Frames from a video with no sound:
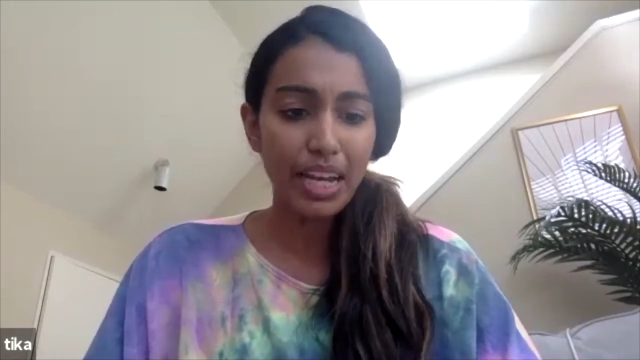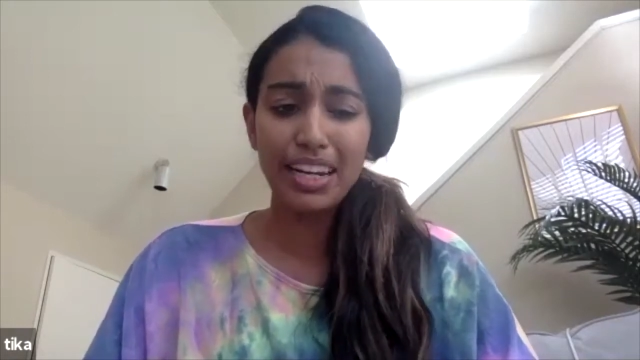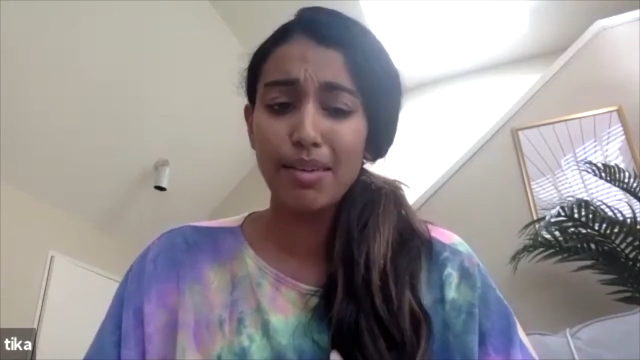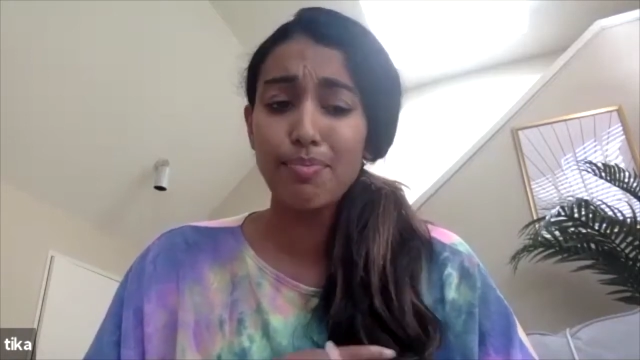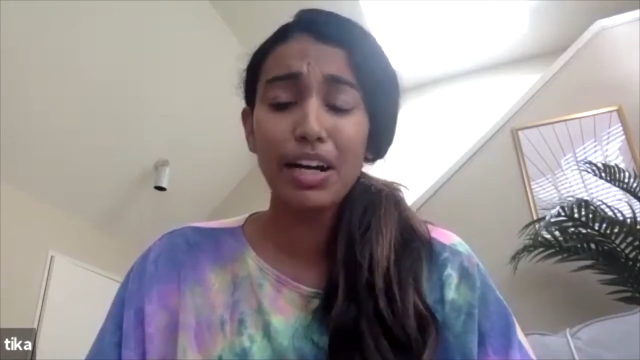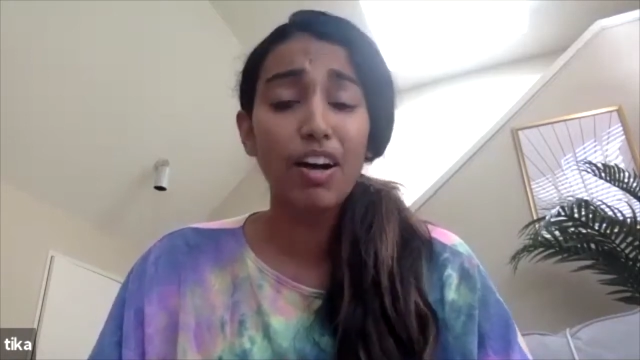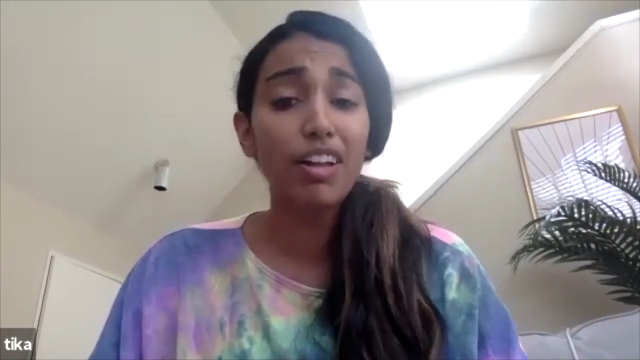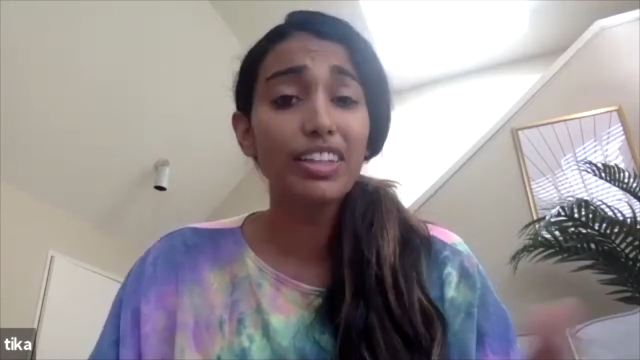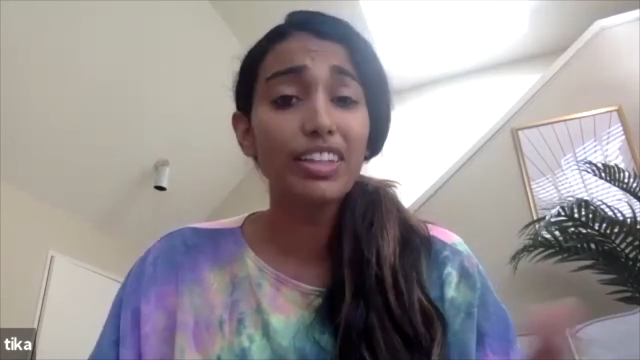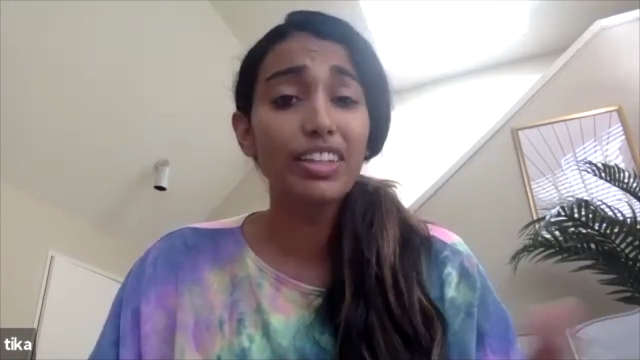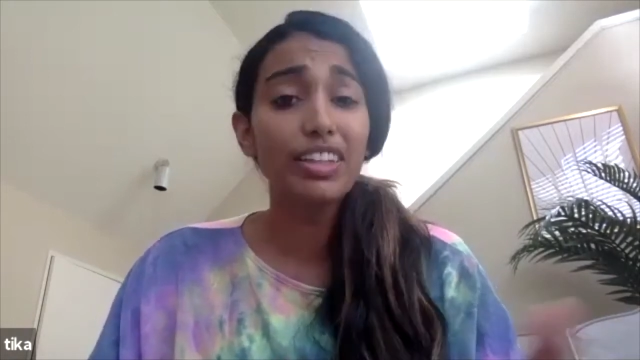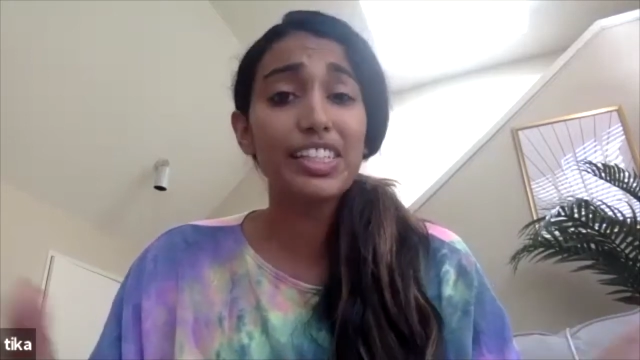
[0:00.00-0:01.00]
And I met all
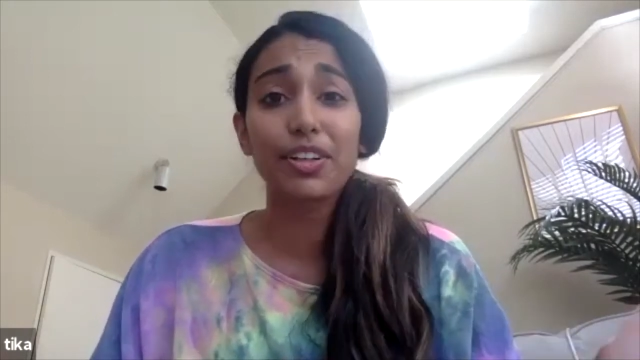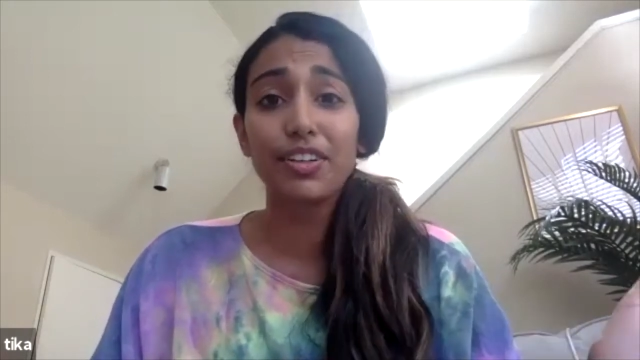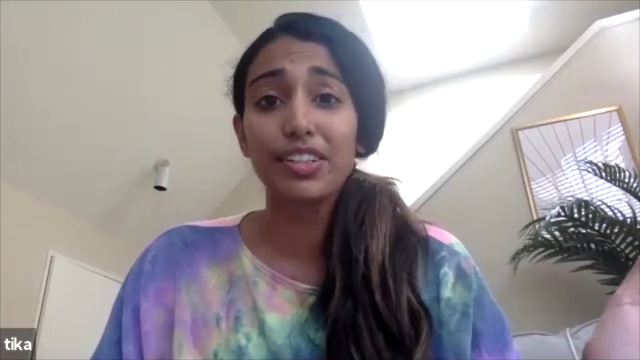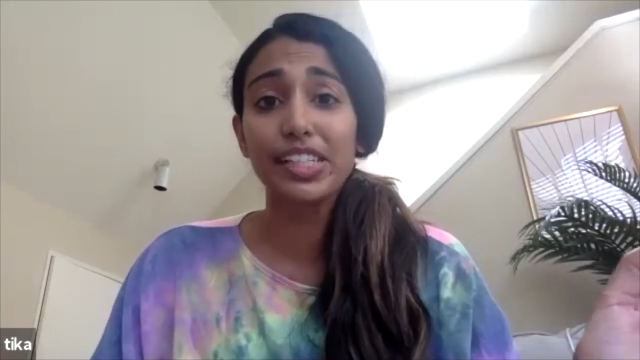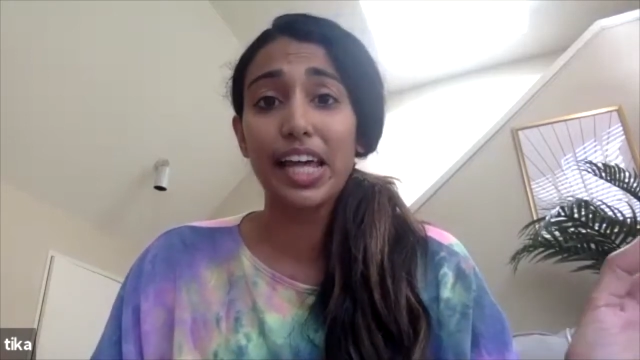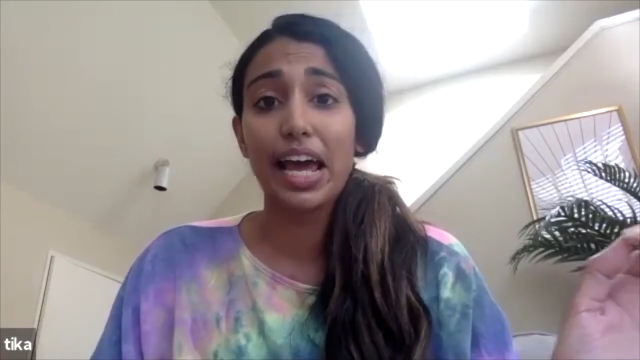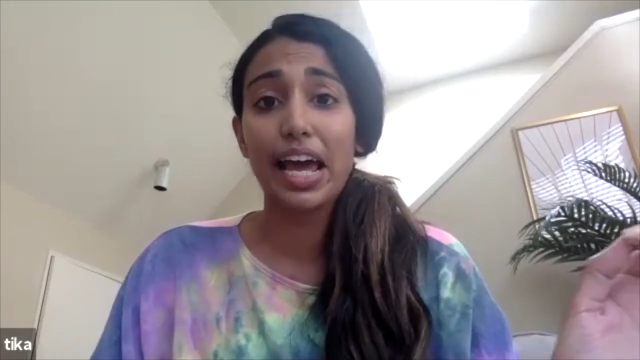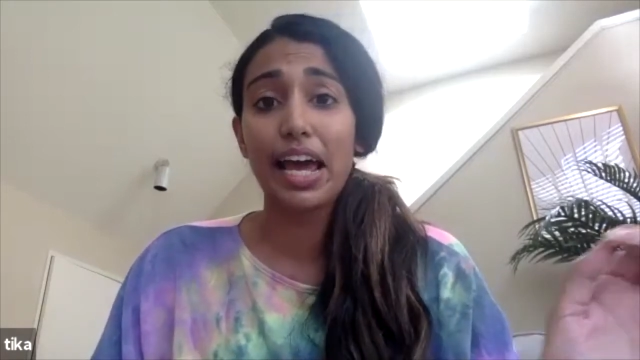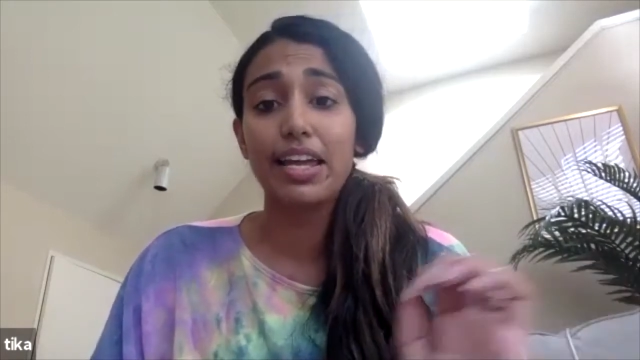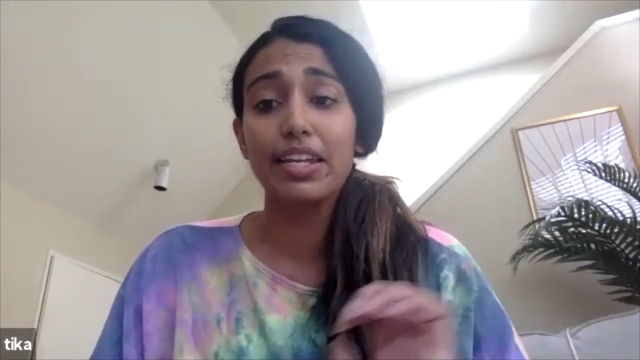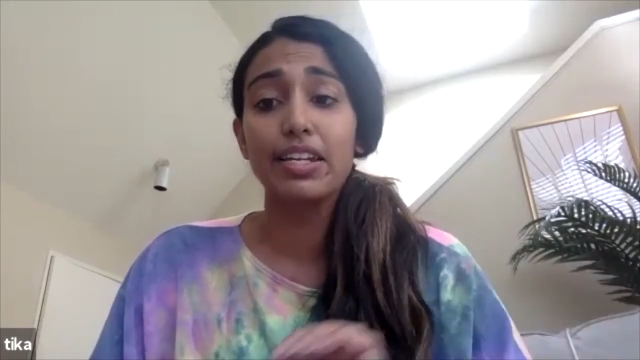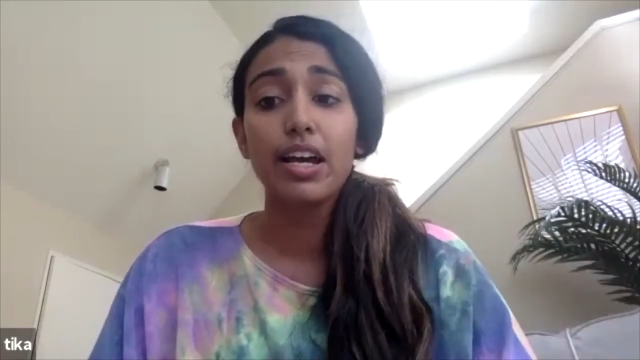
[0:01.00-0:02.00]
these girls
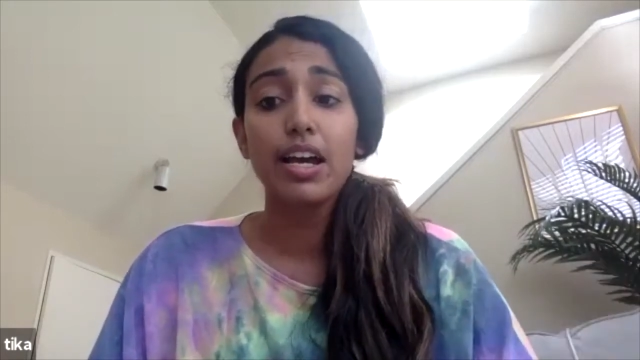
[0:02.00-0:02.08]
and